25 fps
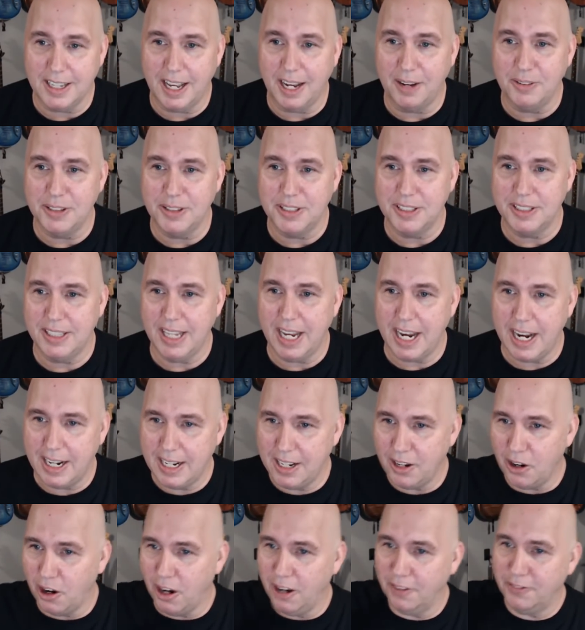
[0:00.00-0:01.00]
I was
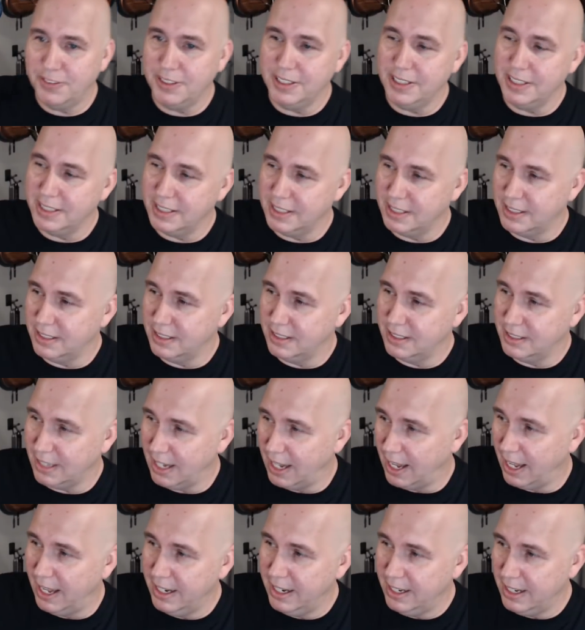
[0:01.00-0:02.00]
standing off to the
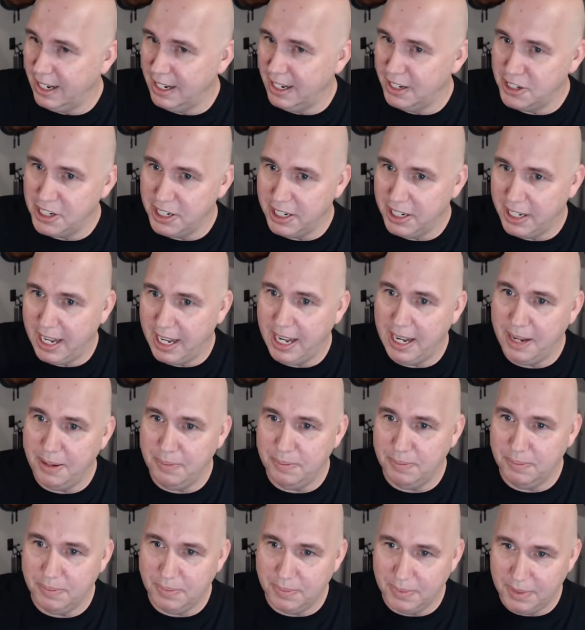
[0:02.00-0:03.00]
side, and she
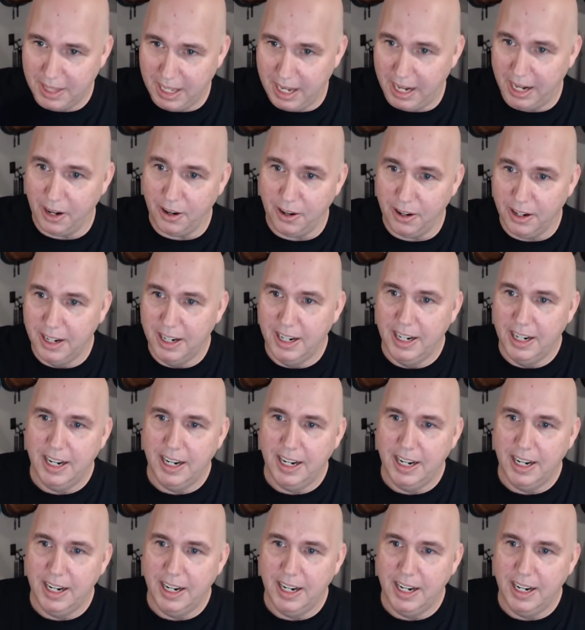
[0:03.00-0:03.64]
came there,